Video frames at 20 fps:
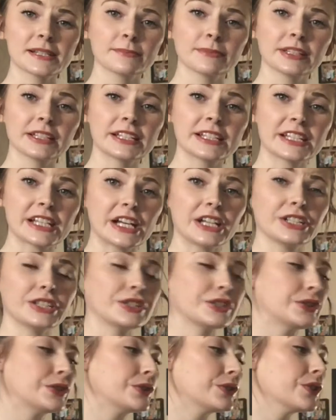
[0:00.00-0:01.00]
lasagna
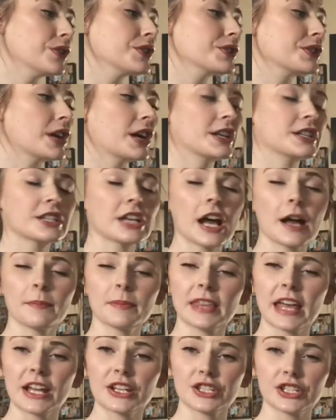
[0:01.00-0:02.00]
noodles on top of
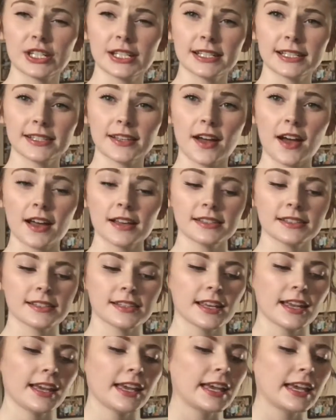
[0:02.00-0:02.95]
that cheese sauce.